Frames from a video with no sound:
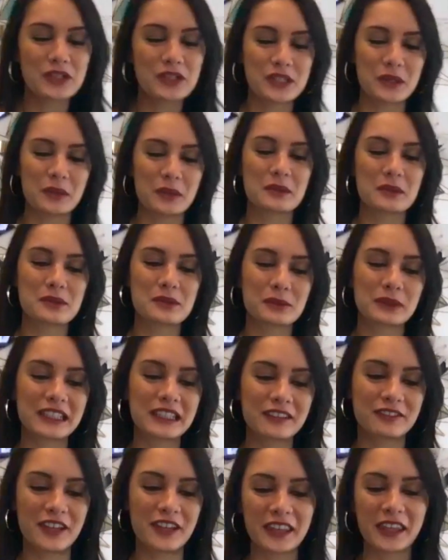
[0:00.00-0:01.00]
So it was really
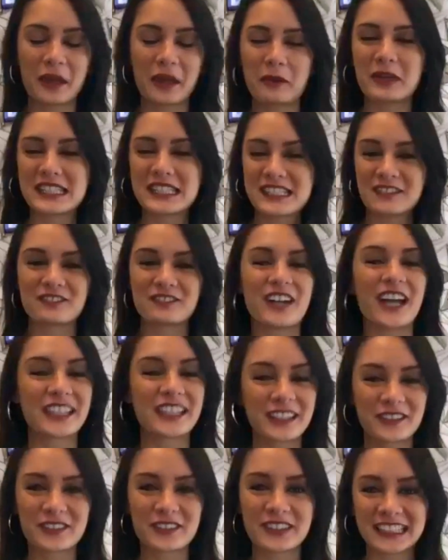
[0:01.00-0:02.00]
fun. Like, once it
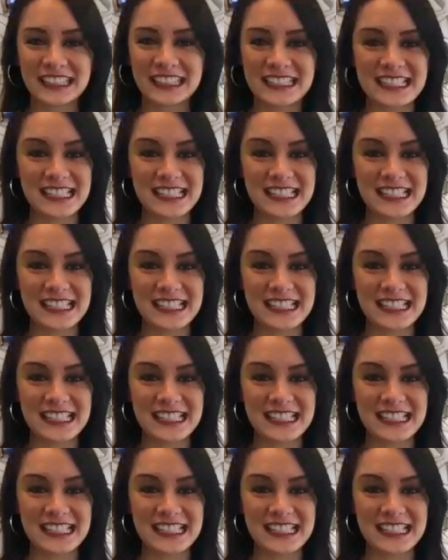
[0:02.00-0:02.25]
finally released,